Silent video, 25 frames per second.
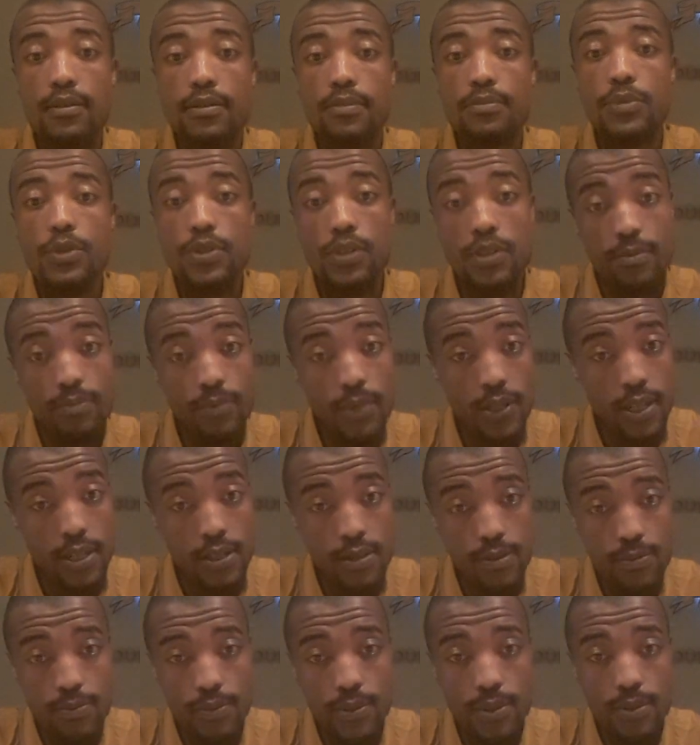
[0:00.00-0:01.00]
Mozambique
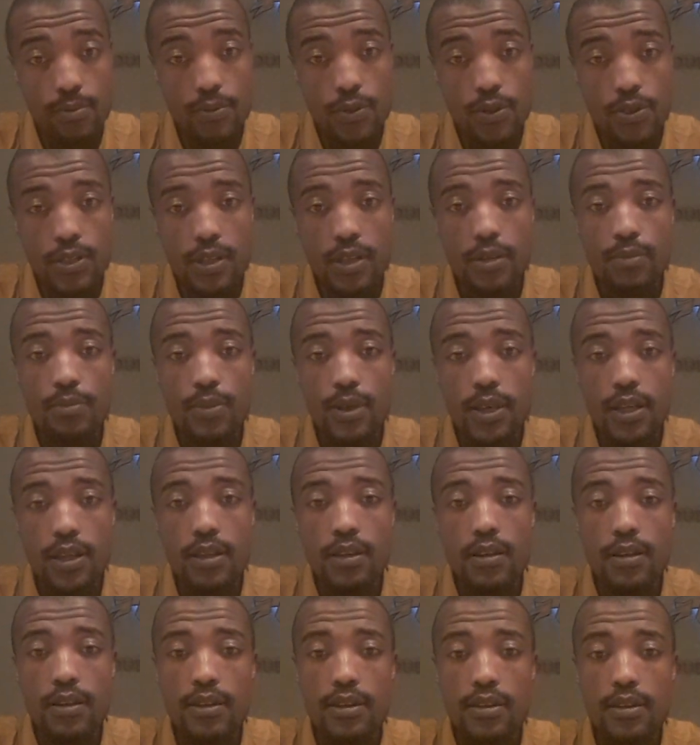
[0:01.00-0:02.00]
has been
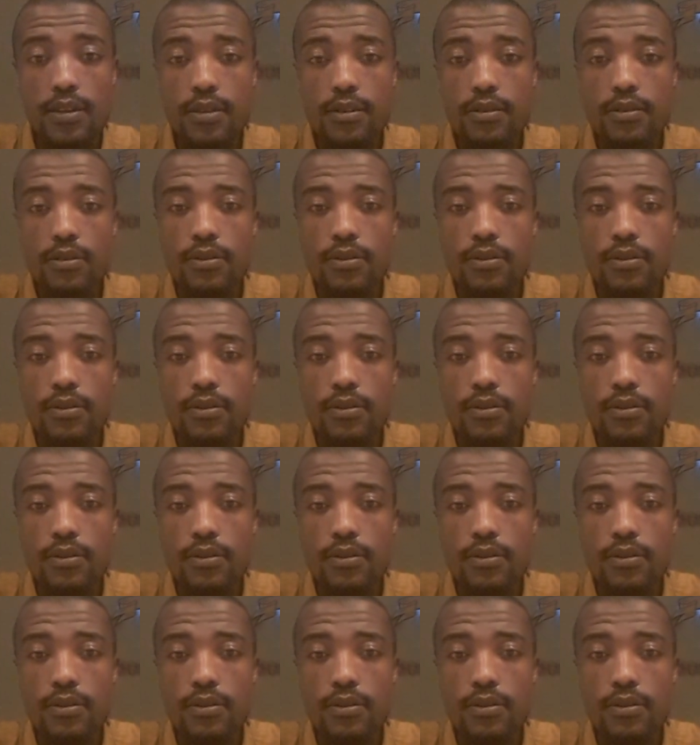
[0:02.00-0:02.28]
Mozambique.